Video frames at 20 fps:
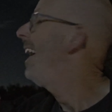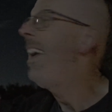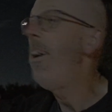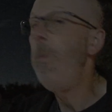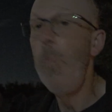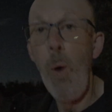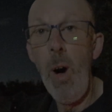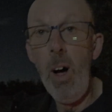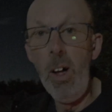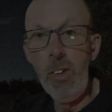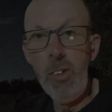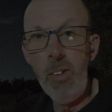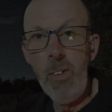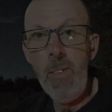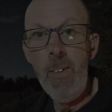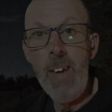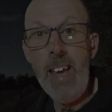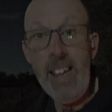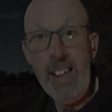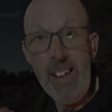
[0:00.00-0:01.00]
it was,
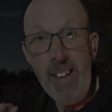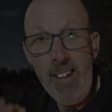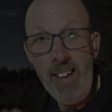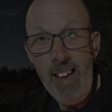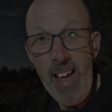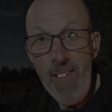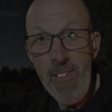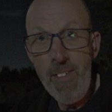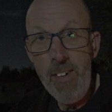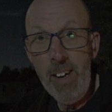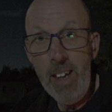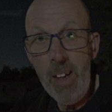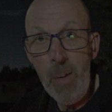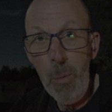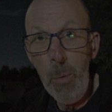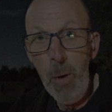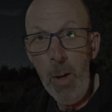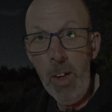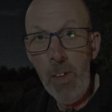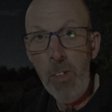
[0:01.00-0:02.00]
it definitely
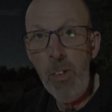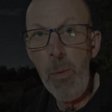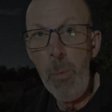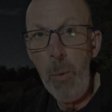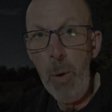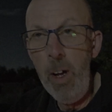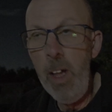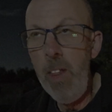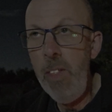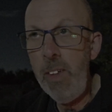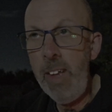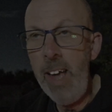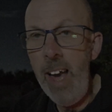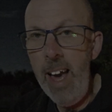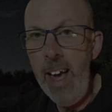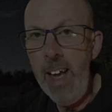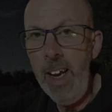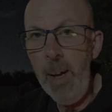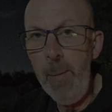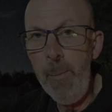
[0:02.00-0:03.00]
was worth
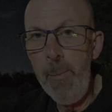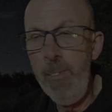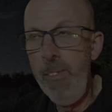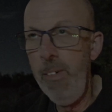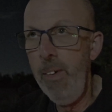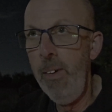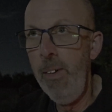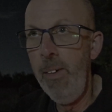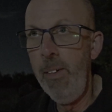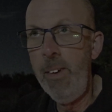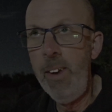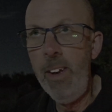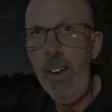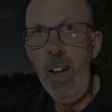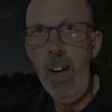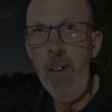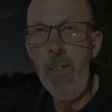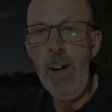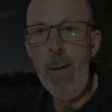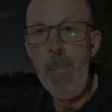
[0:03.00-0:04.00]
getting up for. You
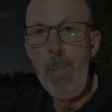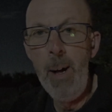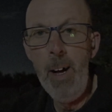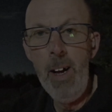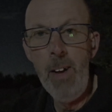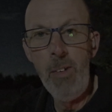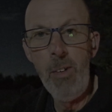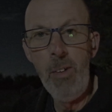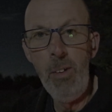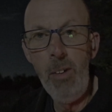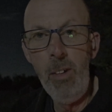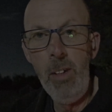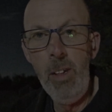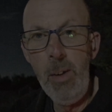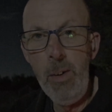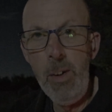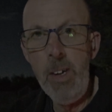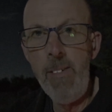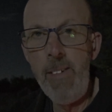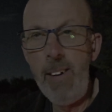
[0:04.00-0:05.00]
know, a partial
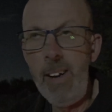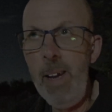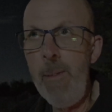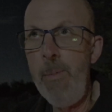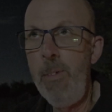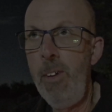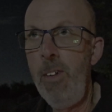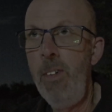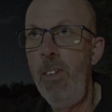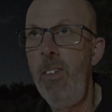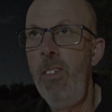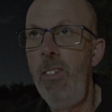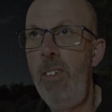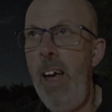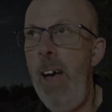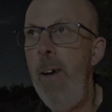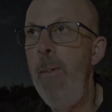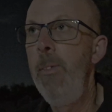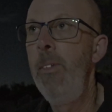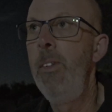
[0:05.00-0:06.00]
lunar eclipse doesn't
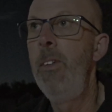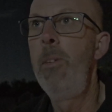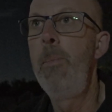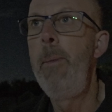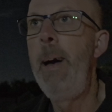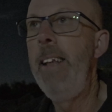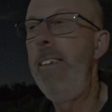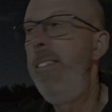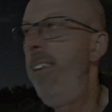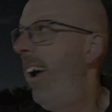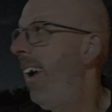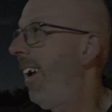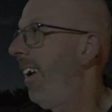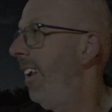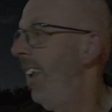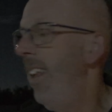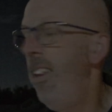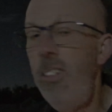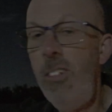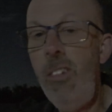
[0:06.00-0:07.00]
sound
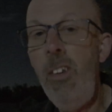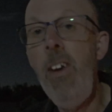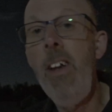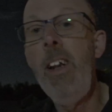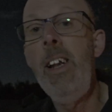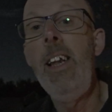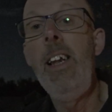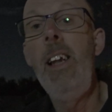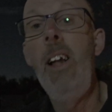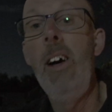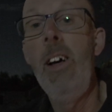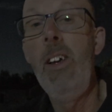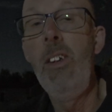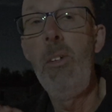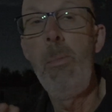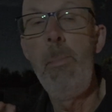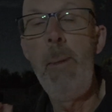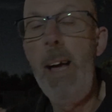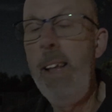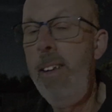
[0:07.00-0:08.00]
spectacular, certainly not
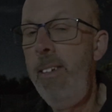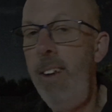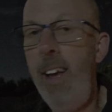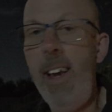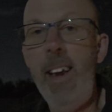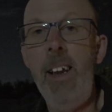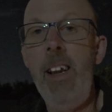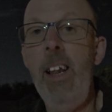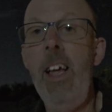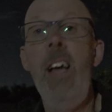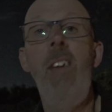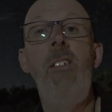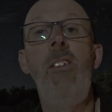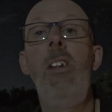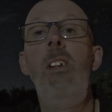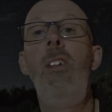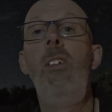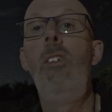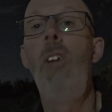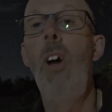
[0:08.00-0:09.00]
as spectacular as
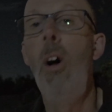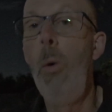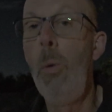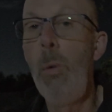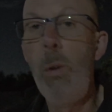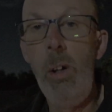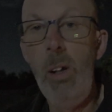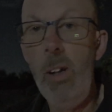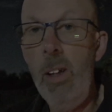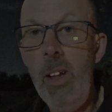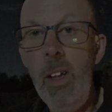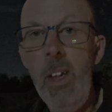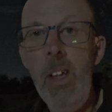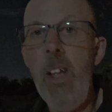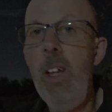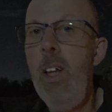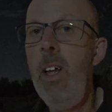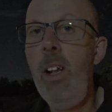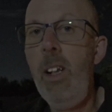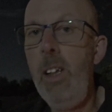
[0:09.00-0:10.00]
a total
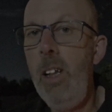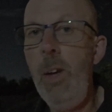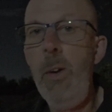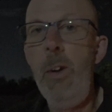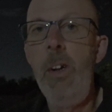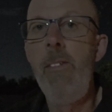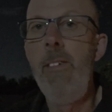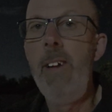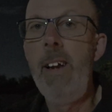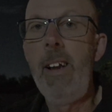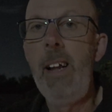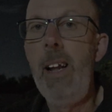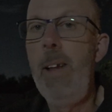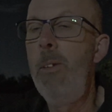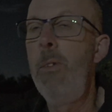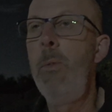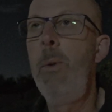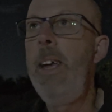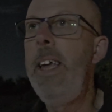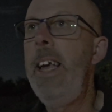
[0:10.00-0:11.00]
lunar
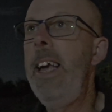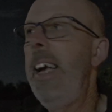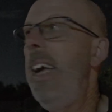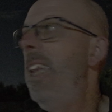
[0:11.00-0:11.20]
eclipse where you